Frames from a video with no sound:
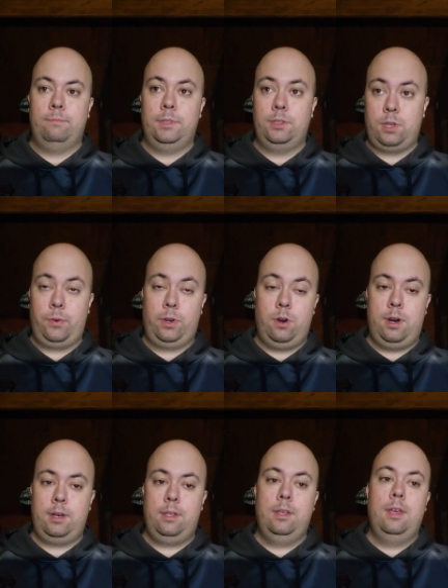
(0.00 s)
is going
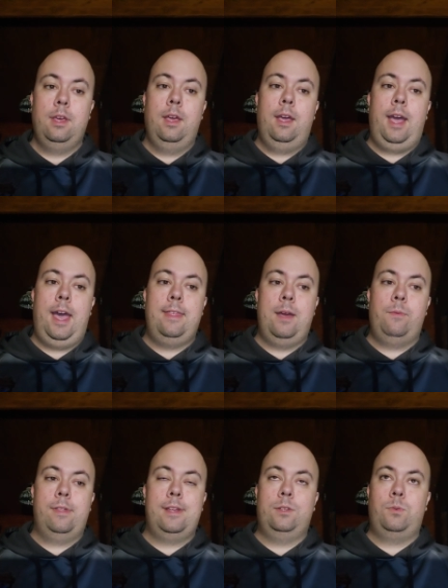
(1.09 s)
on, and then within